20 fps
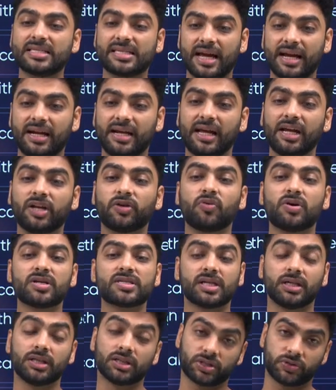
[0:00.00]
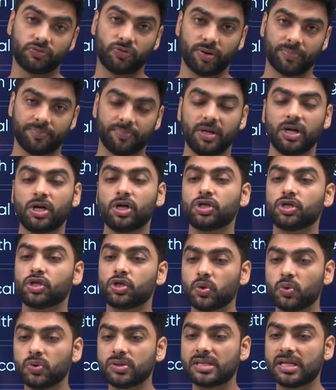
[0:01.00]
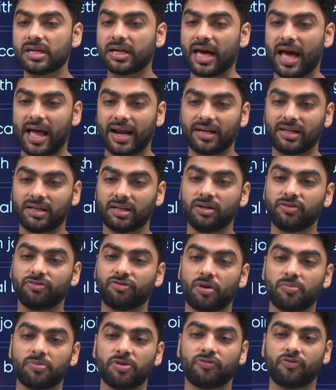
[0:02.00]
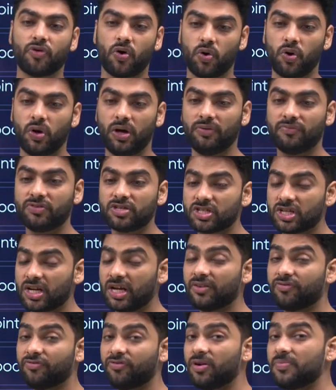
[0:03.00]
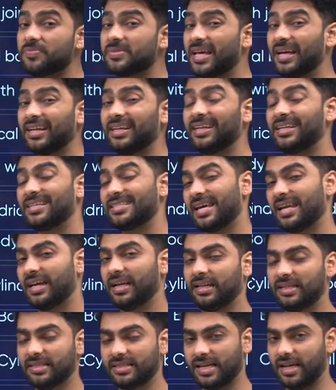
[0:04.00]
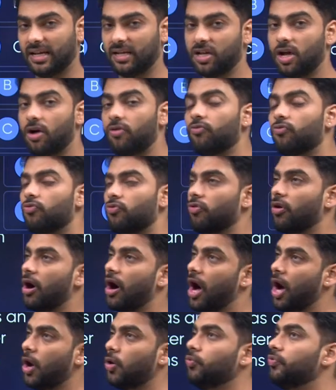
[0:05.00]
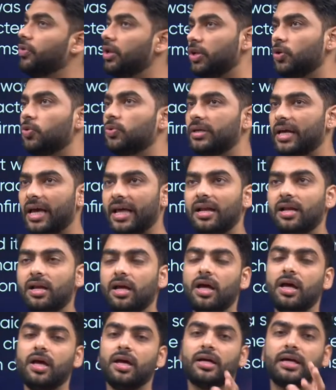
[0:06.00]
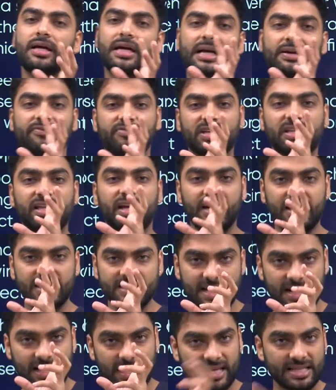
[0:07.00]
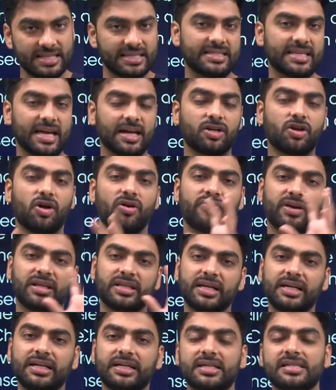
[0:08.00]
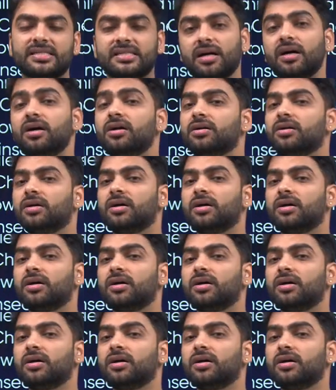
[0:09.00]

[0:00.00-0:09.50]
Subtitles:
said it was earthworm. Choose the character from the following which confirms that it is an insect. Now how will you tell whether it is an insect or whether it is a,